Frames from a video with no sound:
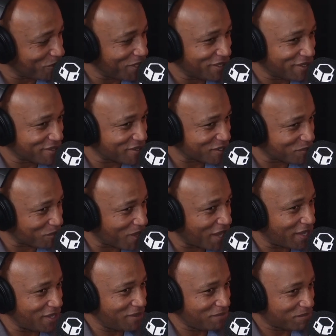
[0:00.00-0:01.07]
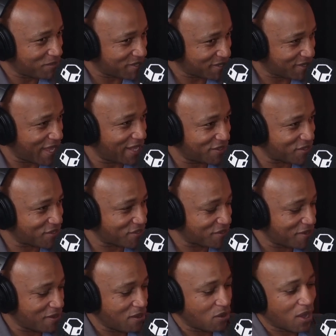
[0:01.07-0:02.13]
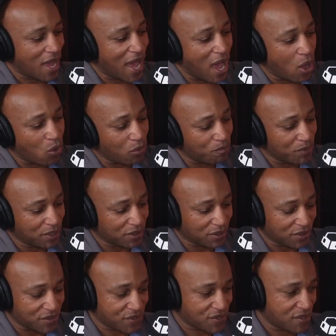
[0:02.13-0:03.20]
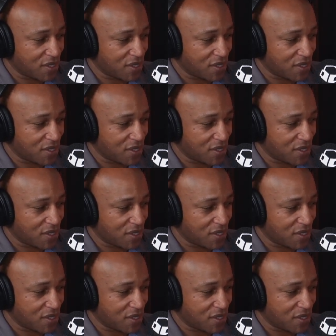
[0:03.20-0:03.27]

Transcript: This is my stance. How? Because